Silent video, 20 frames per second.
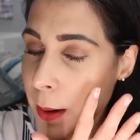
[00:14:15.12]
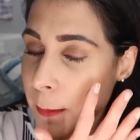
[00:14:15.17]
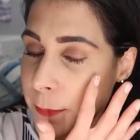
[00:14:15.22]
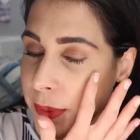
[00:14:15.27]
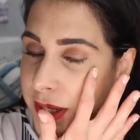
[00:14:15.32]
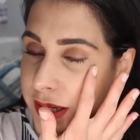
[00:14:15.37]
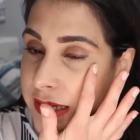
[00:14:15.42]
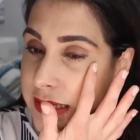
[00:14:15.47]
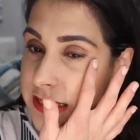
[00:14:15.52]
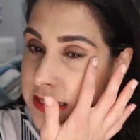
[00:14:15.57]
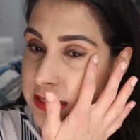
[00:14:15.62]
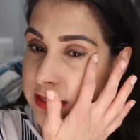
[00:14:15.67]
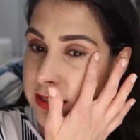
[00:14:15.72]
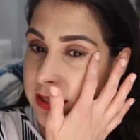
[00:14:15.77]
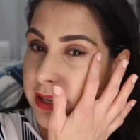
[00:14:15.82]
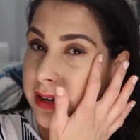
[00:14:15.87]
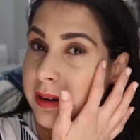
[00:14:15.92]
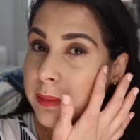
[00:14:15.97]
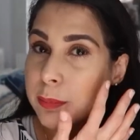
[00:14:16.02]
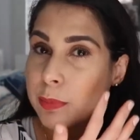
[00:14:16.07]
But it's
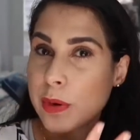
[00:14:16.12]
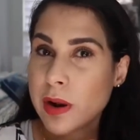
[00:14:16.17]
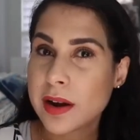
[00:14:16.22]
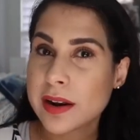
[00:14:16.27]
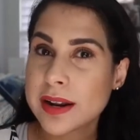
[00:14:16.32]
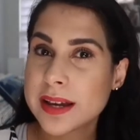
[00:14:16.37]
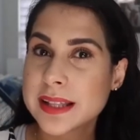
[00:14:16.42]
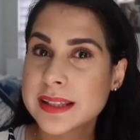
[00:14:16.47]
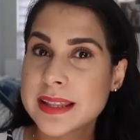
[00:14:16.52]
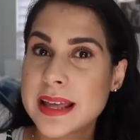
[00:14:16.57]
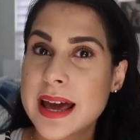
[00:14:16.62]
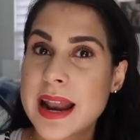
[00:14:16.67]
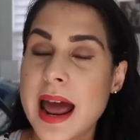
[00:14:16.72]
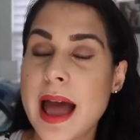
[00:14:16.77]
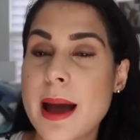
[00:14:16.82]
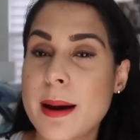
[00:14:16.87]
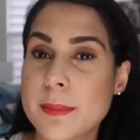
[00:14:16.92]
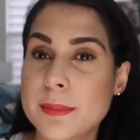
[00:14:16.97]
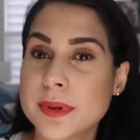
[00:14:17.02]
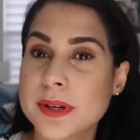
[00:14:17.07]
not a product that
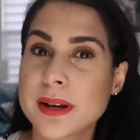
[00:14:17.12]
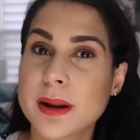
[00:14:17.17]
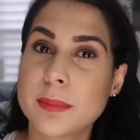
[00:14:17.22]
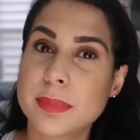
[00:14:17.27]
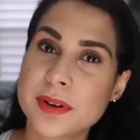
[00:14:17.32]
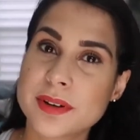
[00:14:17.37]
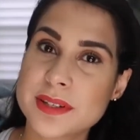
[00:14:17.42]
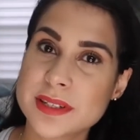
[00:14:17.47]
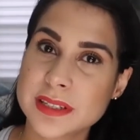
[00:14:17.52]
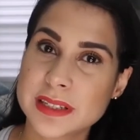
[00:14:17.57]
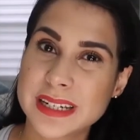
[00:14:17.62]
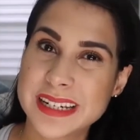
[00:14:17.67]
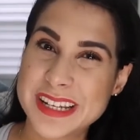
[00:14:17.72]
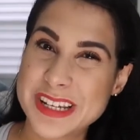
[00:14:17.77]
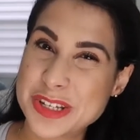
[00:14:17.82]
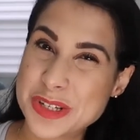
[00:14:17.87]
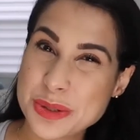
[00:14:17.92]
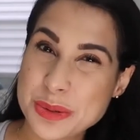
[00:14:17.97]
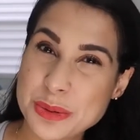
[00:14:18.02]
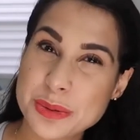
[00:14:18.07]
I'm gonna personally
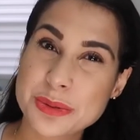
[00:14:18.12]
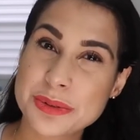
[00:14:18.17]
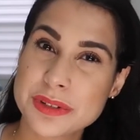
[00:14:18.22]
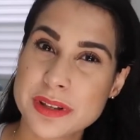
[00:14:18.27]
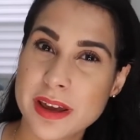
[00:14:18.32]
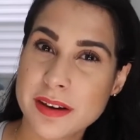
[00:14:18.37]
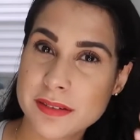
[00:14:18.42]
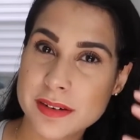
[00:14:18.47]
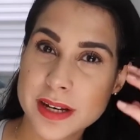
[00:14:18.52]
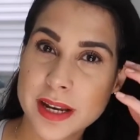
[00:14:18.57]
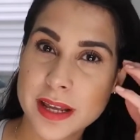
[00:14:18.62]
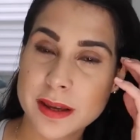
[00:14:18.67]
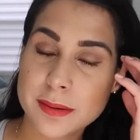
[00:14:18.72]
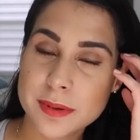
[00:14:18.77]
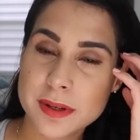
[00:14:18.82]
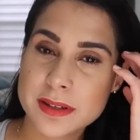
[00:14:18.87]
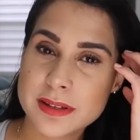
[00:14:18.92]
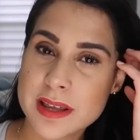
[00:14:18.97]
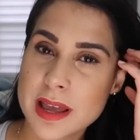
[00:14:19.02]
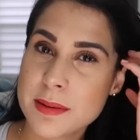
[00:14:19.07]
use every day
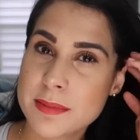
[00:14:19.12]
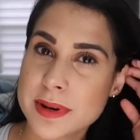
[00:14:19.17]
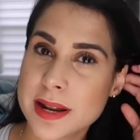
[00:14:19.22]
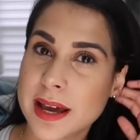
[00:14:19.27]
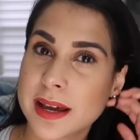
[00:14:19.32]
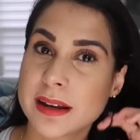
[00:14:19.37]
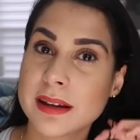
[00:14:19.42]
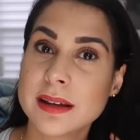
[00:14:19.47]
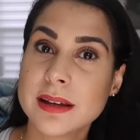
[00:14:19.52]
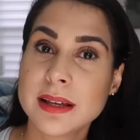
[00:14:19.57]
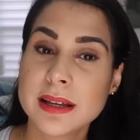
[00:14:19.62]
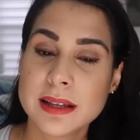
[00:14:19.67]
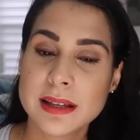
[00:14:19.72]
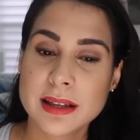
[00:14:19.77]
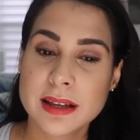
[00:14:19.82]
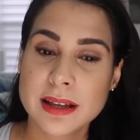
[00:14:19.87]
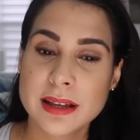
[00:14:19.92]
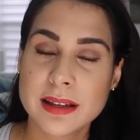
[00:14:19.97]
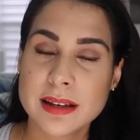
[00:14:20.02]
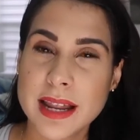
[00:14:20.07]
because I'm
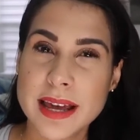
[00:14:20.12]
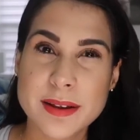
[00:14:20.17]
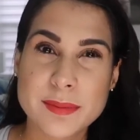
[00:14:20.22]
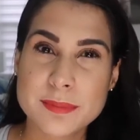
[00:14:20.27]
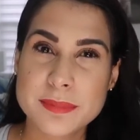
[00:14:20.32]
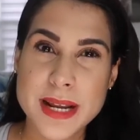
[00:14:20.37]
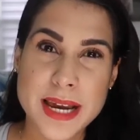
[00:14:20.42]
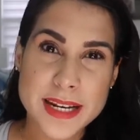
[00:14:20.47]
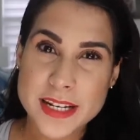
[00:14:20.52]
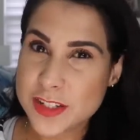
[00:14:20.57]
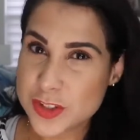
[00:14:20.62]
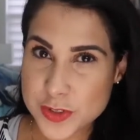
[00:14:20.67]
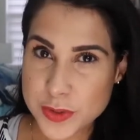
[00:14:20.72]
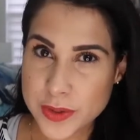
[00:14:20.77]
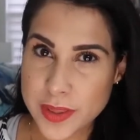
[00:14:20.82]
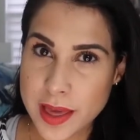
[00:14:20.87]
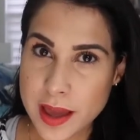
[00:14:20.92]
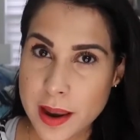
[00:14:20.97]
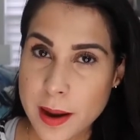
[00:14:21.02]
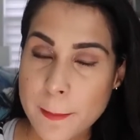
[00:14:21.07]
not into
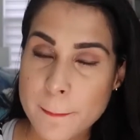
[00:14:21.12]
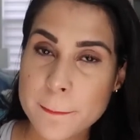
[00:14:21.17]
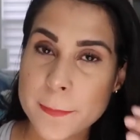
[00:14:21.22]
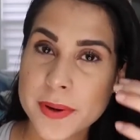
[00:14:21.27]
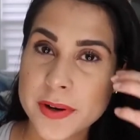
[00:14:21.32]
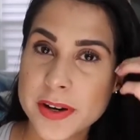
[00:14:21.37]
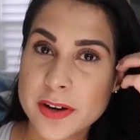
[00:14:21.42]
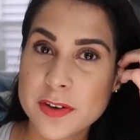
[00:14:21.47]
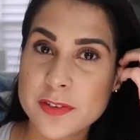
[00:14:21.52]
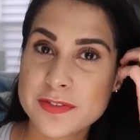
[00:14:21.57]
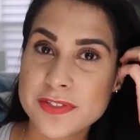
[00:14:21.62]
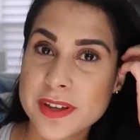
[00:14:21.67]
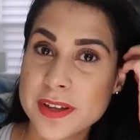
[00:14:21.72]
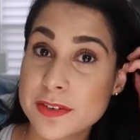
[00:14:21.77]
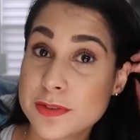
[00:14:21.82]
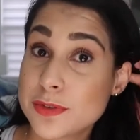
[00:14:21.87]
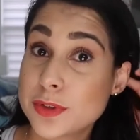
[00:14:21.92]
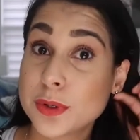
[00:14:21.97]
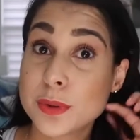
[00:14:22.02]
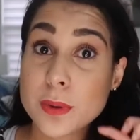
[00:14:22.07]
that. But
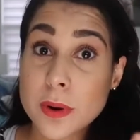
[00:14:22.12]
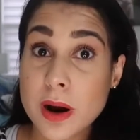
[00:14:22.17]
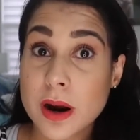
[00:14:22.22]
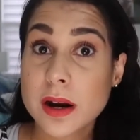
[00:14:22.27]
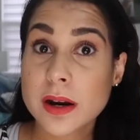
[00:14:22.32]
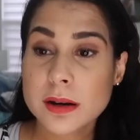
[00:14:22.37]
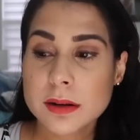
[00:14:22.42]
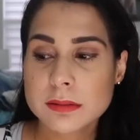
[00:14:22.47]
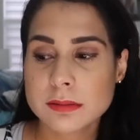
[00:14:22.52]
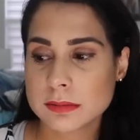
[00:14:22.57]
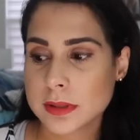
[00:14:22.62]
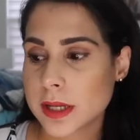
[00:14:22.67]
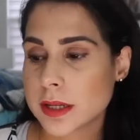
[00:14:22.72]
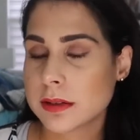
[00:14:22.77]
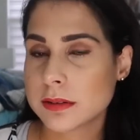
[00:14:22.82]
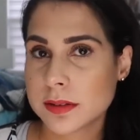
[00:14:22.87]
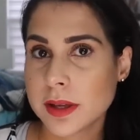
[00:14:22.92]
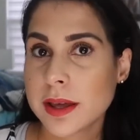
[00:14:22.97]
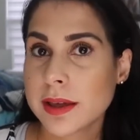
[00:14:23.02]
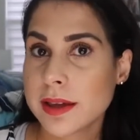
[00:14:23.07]
if you are,
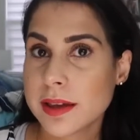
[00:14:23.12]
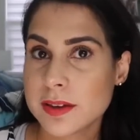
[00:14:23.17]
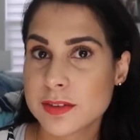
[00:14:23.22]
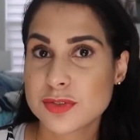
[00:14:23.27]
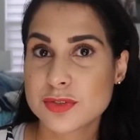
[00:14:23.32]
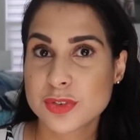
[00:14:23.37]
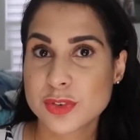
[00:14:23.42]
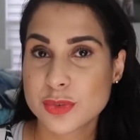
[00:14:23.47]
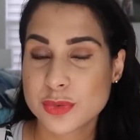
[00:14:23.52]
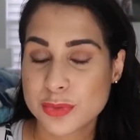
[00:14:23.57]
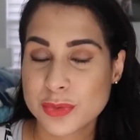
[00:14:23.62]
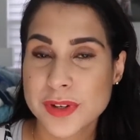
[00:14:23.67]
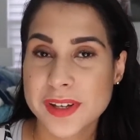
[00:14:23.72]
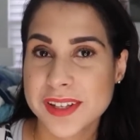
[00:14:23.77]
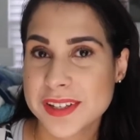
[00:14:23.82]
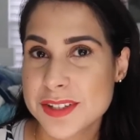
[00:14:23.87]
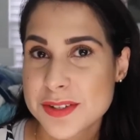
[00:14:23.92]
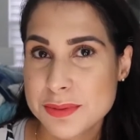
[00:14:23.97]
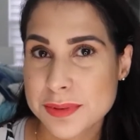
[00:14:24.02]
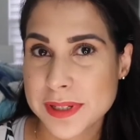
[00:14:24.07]
then hey, feel free.
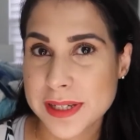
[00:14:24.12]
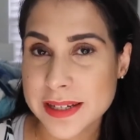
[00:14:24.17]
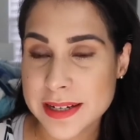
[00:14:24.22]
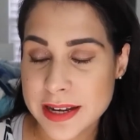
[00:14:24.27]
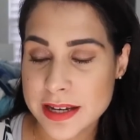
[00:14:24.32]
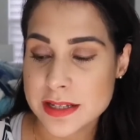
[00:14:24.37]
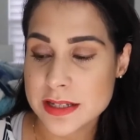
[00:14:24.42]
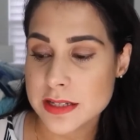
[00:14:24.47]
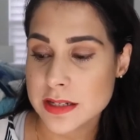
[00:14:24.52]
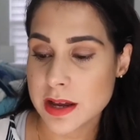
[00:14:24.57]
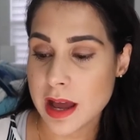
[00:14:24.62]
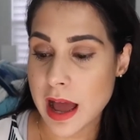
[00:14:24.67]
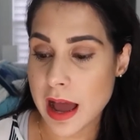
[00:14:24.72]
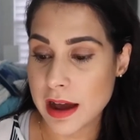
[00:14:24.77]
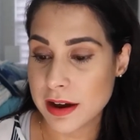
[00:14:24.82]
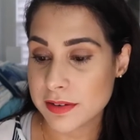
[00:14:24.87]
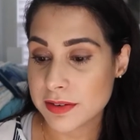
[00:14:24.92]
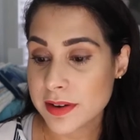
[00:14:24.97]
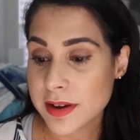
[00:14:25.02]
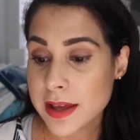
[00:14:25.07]
It's really nice to
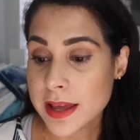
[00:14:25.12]
have.